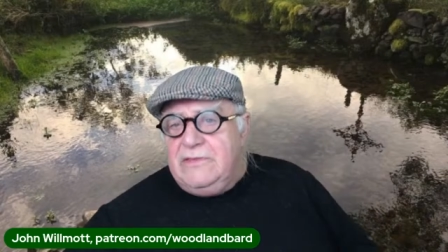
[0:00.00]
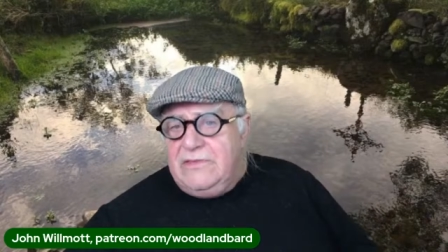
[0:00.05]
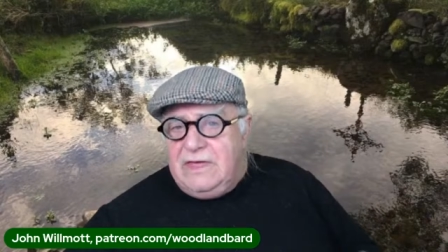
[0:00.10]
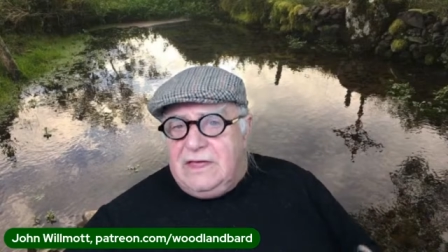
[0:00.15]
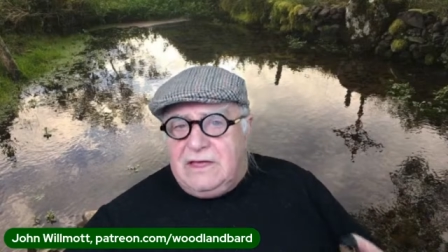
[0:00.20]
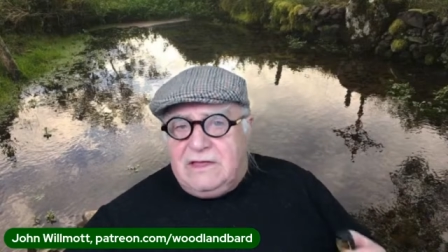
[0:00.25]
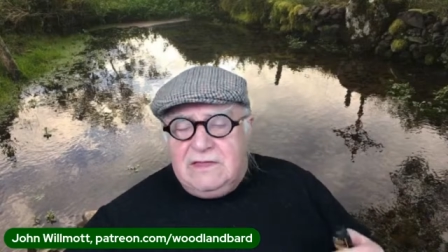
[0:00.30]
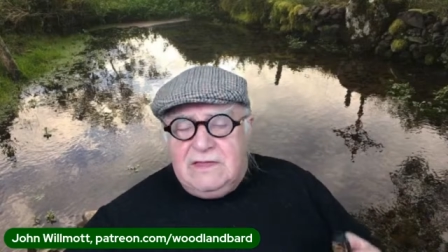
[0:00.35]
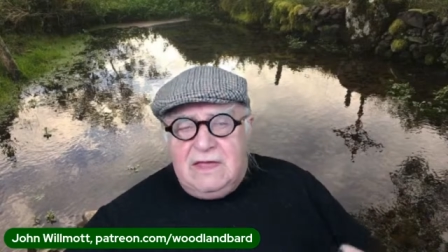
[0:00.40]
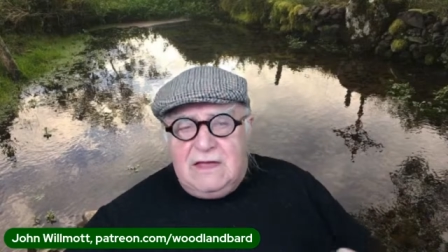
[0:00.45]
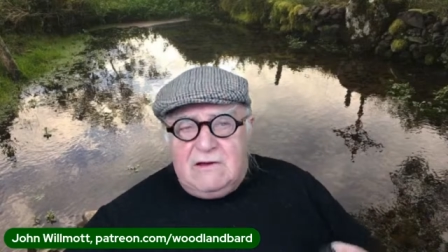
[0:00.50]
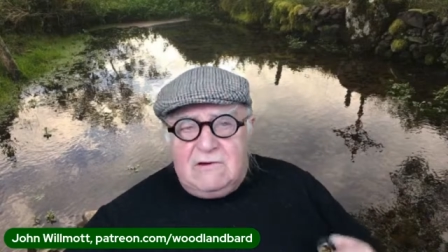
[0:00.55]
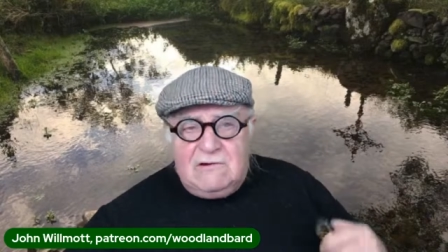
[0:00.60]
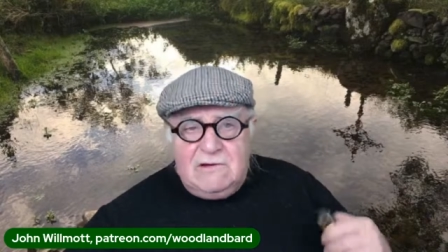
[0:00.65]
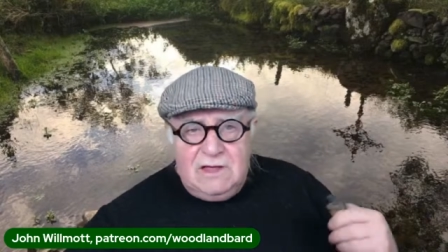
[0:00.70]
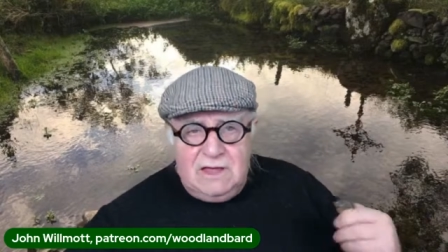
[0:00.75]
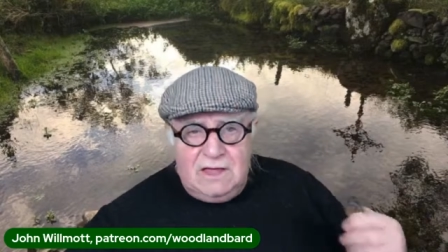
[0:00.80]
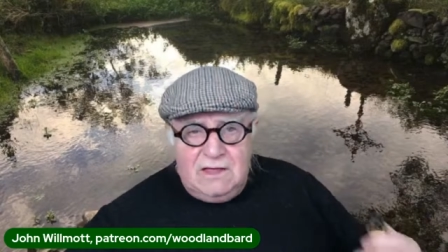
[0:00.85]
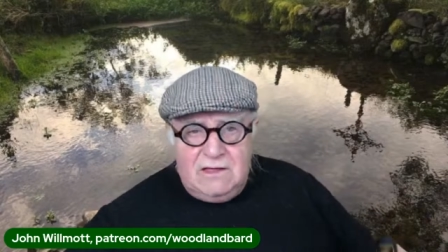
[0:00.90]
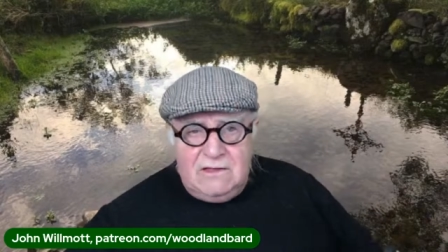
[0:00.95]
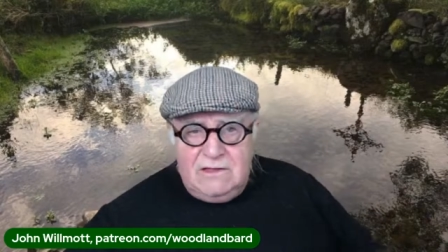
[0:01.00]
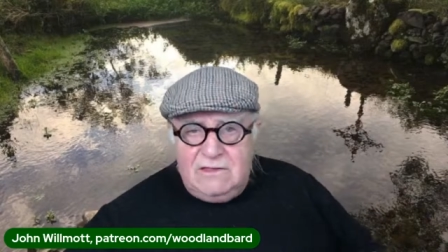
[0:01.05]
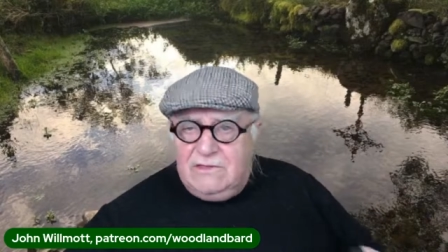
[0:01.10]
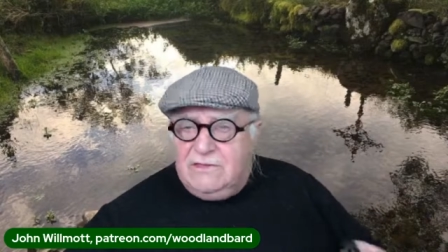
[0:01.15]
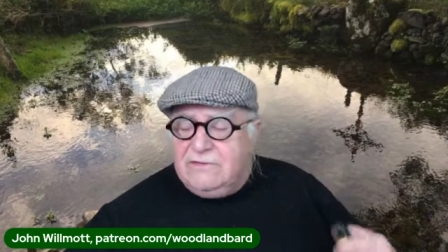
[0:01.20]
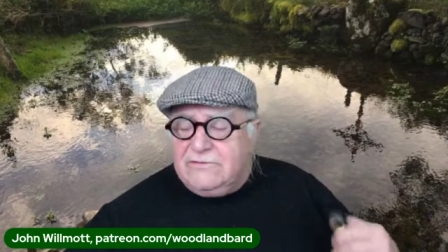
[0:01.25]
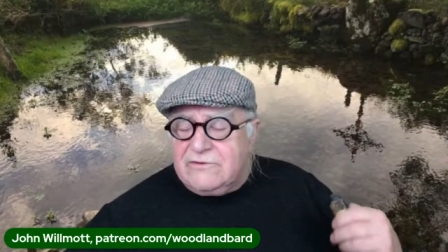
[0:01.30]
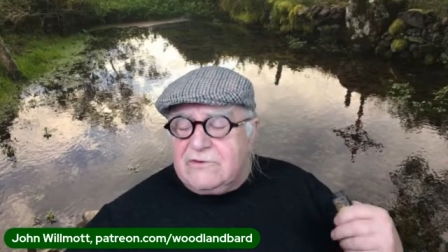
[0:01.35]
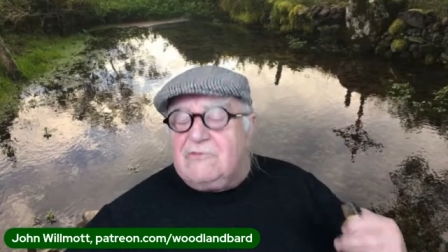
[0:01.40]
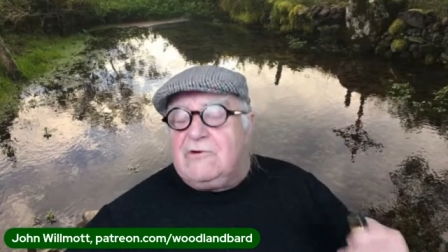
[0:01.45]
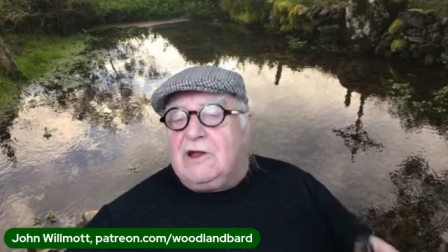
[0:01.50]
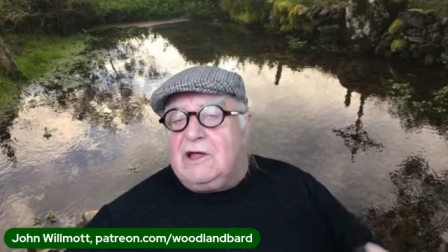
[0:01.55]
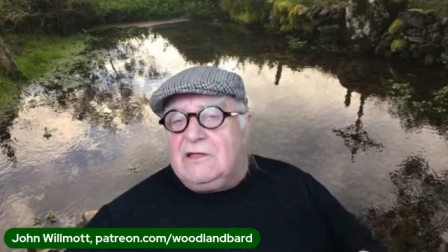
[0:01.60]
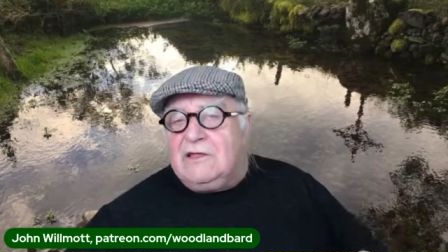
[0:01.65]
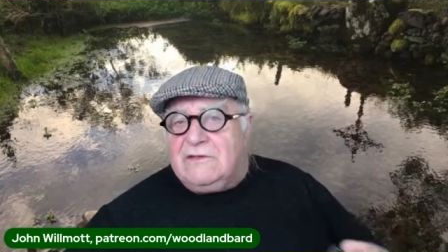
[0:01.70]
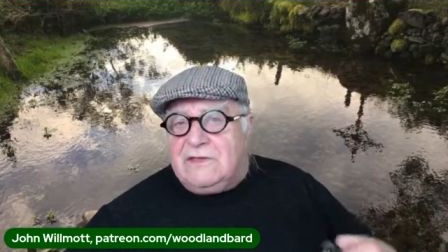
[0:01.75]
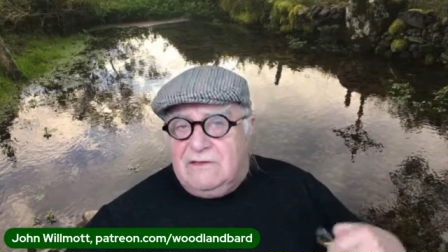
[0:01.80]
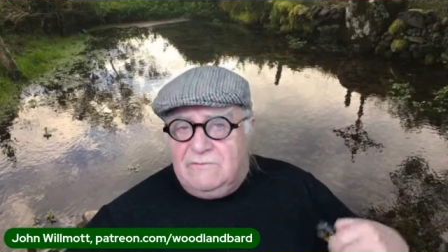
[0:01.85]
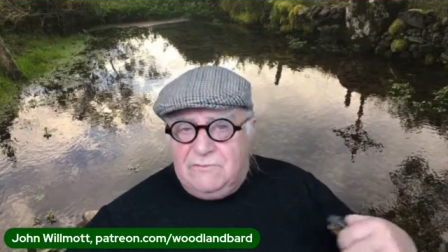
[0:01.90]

They can now get this grant,